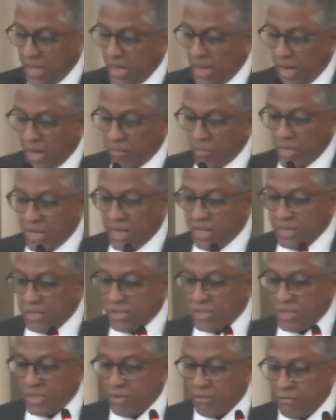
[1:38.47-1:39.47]
And may I
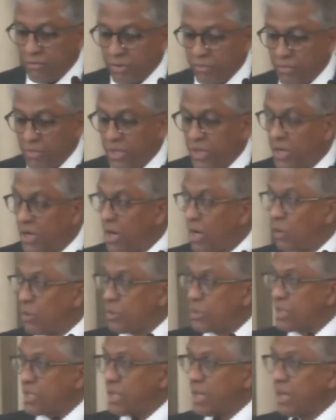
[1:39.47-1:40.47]
say from the
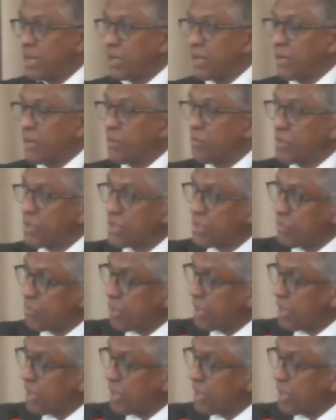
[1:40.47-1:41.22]
outset, Mr.